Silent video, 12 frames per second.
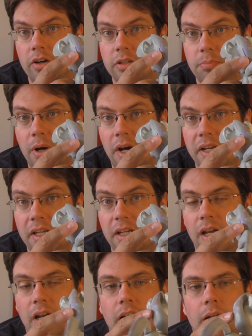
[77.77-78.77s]
Some putty
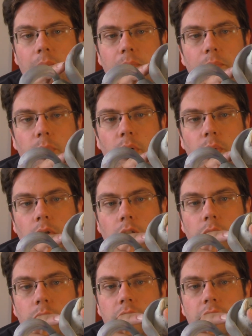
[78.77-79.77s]
broke
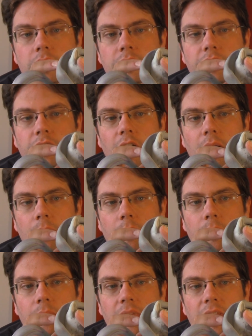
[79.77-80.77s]
loose
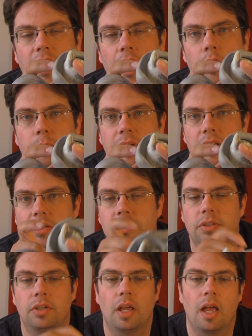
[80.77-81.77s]
from the hairpiece.